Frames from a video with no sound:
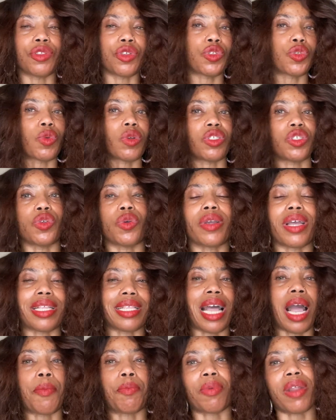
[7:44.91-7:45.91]
Those ones you
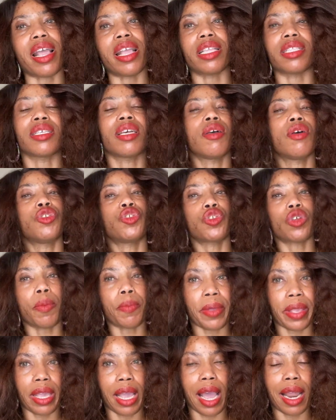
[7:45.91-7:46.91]
can apply it
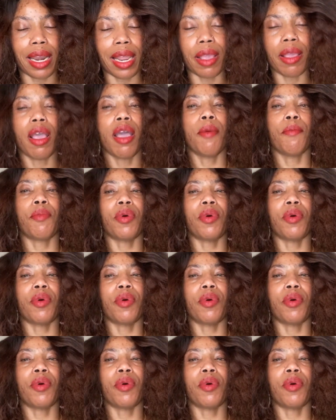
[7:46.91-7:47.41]
tropically,